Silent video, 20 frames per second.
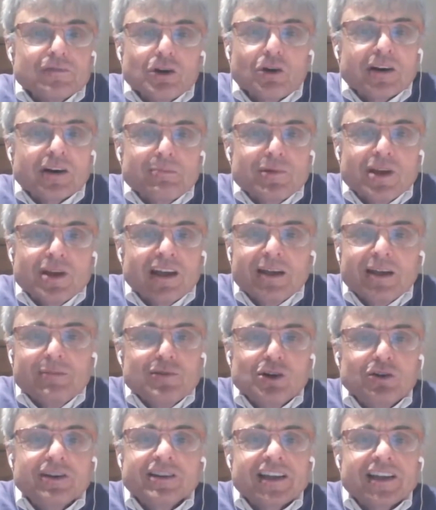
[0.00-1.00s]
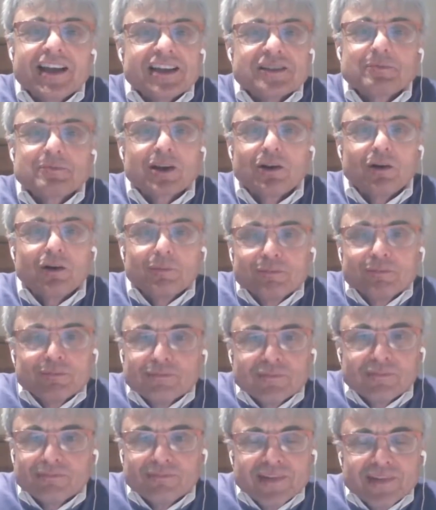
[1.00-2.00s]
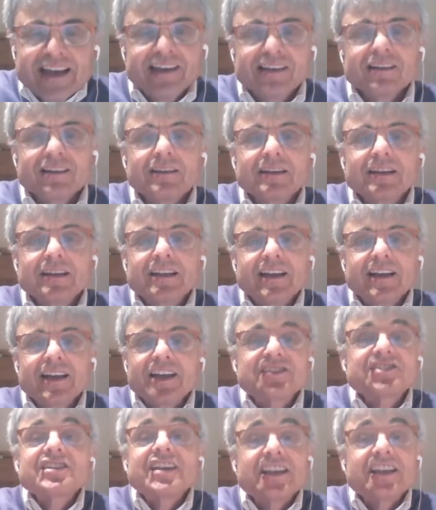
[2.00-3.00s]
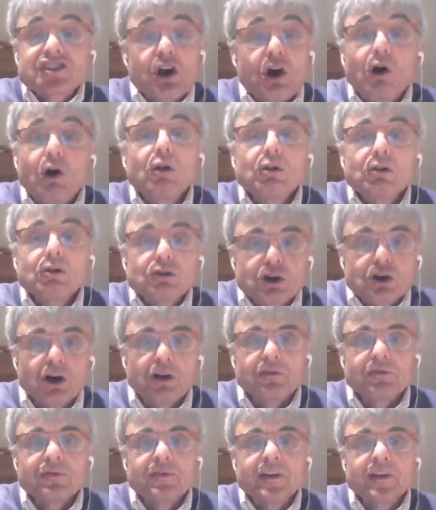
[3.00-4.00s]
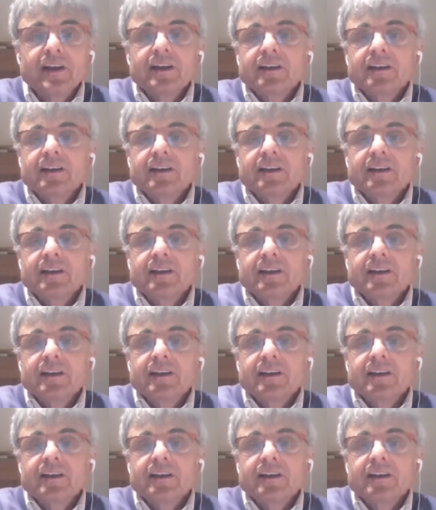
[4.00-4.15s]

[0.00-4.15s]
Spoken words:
Your immunity has become nihil. It's all gone.